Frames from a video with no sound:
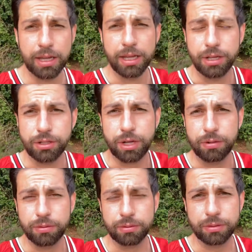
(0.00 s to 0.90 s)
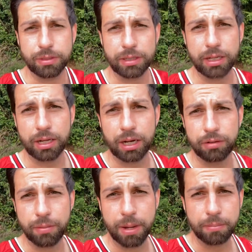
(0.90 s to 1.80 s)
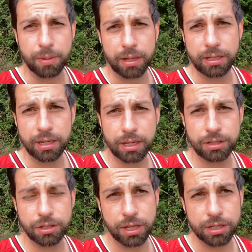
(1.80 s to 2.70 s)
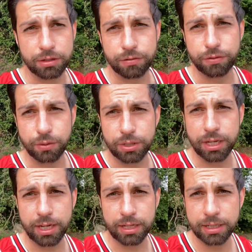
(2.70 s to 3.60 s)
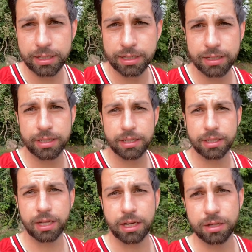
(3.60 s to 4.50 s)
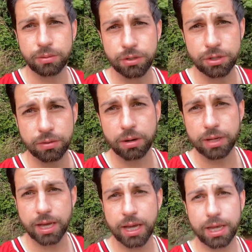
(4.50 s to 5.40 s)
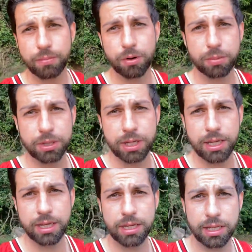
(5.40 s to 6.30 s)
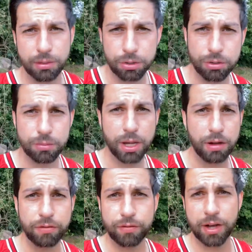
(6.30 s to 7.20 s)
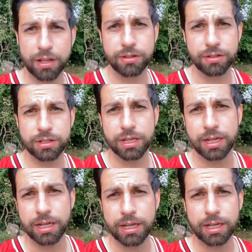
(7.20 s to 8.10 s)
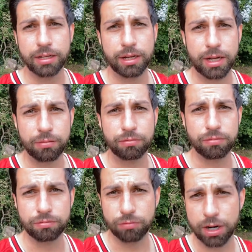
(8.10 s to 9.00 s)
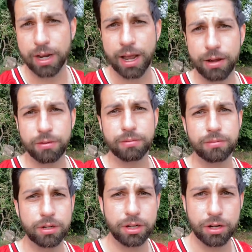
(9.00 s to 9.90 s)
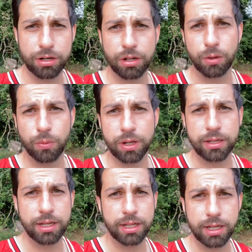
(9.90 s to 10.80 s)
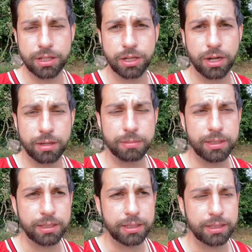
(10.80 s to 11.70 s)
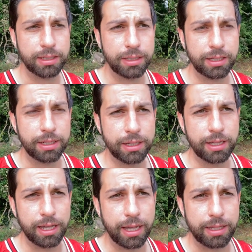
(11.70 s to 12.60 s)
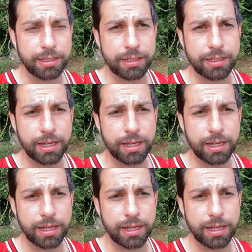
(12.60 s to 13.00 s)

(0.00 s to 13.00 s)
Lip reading: So I remember 2014, I was doing okay in property. I was using my own funds, running out, could only do like one deal at a time, and